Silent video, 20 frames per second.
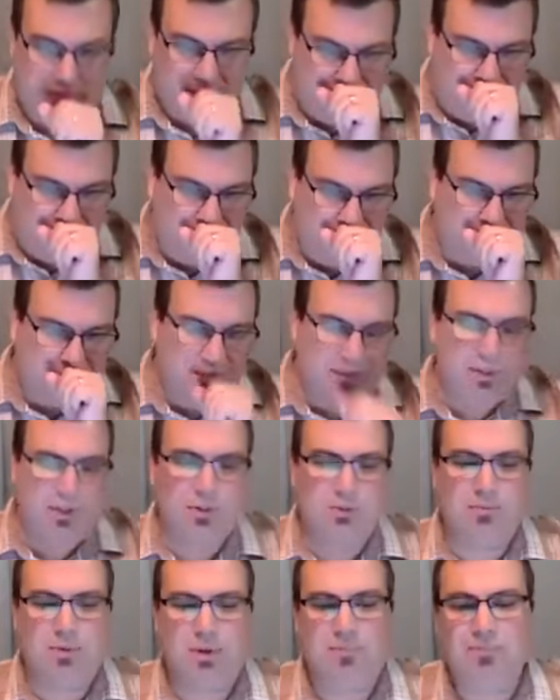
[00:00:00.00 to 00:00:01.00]

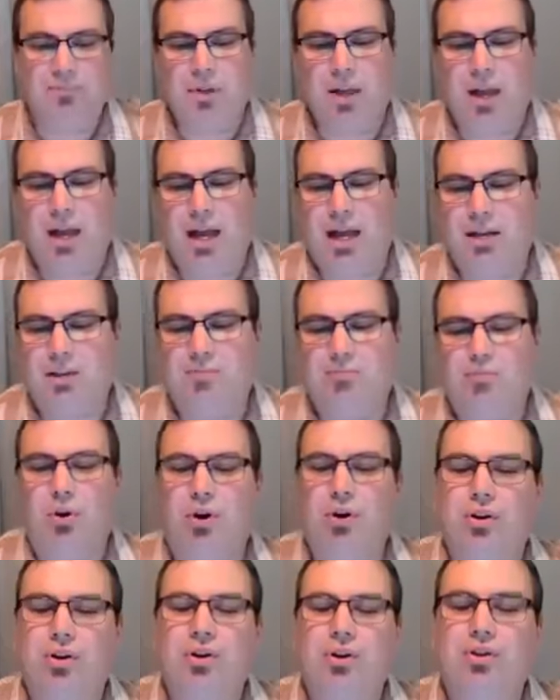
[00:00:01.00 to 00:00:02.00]
as
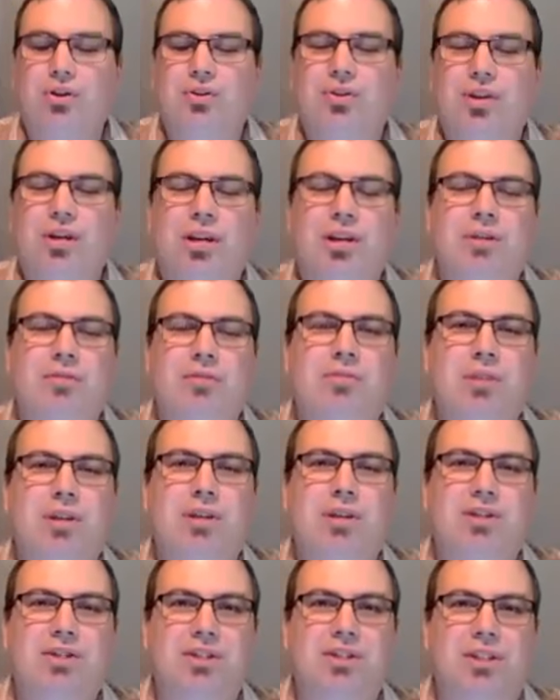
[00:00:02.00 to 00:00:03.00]
partners in
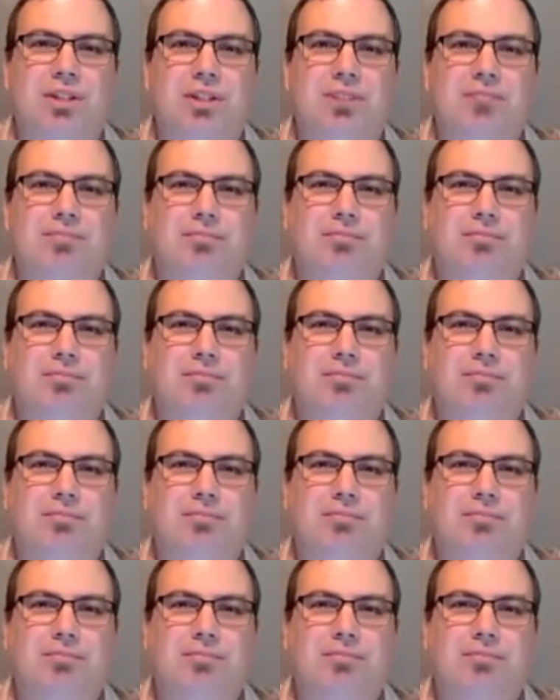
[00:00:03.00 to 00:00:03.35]
ministry.